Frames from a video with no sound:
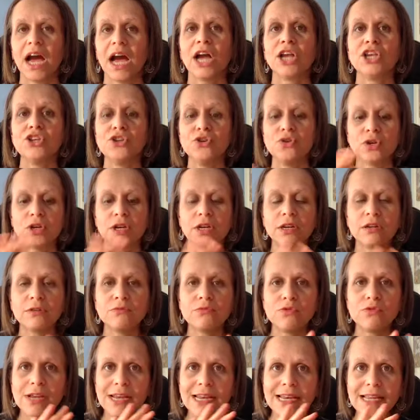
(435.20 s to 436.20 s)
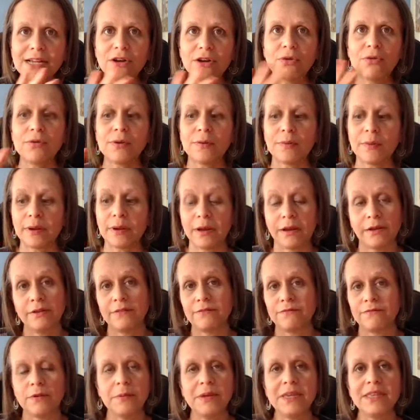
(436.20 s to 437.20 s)
And you can really,
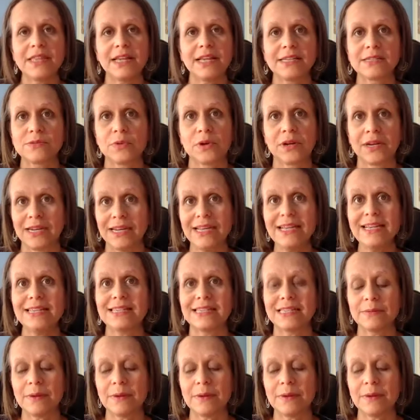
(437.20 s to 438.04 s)
and for me, that's what it is.